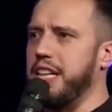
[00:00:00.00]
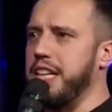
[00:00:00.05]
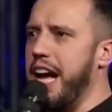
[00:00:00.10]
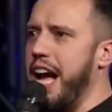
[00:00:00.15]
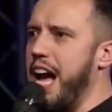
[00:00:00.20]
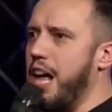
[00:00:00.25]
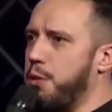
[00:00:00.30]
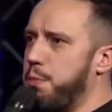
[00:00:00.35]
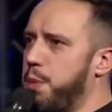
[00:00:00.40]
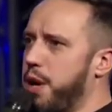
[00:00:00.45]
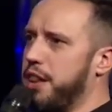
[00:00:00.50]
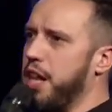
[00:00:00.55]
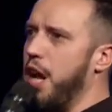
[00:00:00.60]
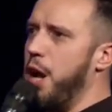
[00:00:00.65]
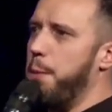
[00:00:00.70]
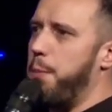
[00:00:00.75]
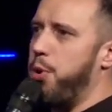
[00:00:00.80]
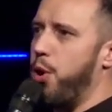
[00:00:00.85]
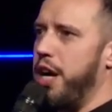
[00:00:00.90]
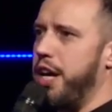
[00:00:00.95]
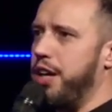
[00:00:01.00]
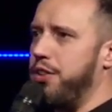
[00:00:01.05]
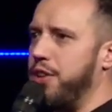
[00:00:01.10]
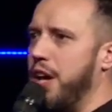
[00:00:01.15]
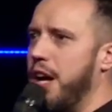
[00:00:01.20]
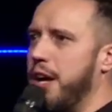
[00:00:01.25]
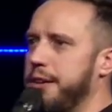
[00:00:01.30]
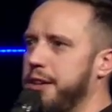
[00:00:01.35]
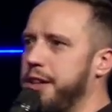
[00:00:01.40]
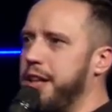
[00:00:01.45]
that hath breath praise
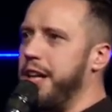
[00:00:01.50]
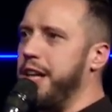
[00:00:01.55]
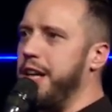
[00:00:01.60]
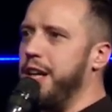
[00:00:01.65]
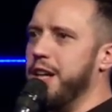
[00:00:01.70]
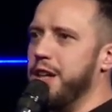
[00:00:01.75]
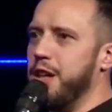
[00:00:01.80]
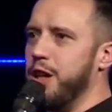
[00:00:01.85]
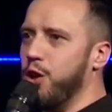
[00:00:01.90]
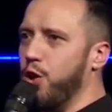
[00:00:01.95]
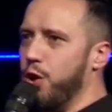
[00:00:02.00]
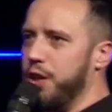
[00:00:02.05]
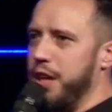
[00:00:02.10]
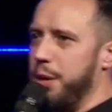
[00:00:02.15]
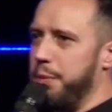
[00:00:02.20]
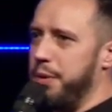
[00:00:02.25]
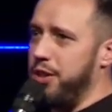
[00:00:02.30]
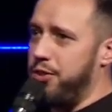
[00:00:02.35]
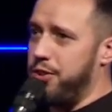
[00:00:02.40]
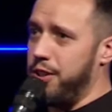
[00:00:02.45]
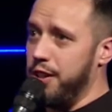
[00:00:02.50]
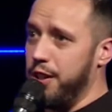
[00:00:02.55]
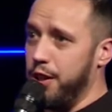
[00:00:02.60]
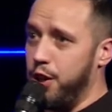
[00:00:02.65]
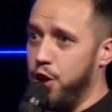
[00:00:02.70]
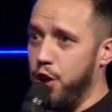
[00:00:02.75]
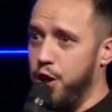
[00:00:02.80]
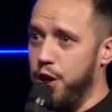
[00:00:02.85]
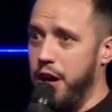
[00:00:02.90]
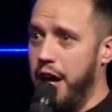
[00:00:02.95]
ye the Lord. That means in the
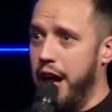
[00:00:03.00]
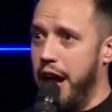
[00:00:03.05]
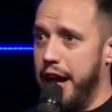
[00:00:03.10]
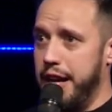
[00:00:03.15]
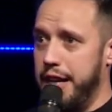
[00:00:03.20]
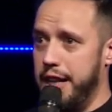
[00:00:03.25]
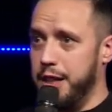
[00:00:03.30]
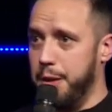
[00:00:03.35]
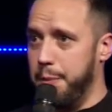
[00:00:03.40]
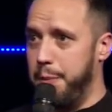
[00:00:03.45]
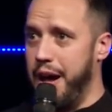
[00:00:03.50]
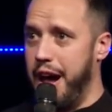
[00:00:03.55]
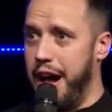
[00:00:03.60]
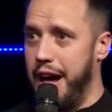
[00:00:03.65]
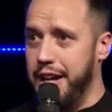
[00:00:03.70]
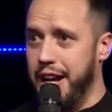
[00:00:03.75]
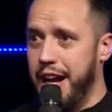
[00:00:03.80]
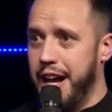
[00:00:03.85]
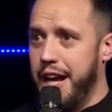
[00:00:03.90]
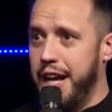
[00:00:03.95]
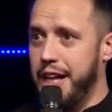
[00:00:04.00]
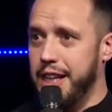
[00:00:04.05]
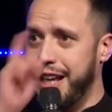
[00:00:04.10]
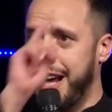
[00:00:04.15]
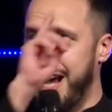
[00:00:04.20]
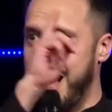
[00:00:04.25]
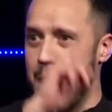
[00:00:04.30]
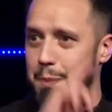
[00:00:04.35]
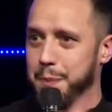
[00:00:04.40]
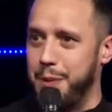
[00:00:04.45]
good and in the bad, in the
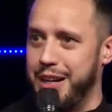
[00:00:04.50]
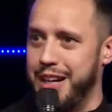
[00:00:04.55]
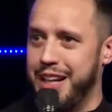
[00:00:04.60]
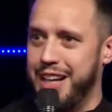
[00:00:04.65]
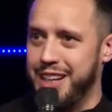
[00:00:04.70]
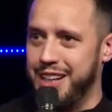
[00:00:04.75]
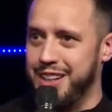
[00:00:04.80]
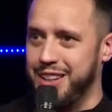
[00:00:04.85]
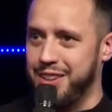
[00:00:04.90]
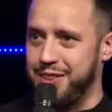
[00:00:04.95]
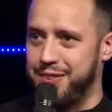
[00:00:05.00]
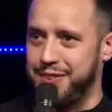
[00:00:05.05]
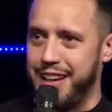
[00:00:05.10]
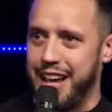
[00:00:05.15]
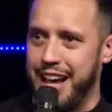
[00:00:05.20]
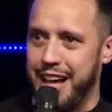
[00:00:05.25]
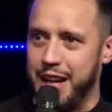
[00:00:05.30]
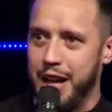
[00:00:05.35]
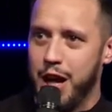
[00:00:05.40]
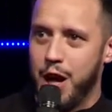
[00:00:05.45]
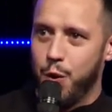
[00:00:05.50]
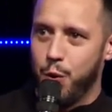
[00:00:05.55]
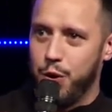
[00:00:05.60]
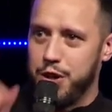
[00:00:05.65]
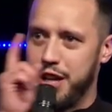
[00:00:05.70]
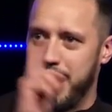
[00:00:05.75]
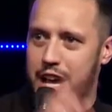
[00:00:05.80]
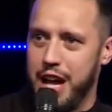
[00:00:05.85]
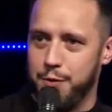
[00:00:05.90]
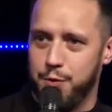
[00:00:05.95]
happy and in the sad, when
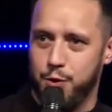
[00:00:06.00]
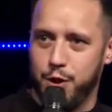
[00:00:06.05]
you have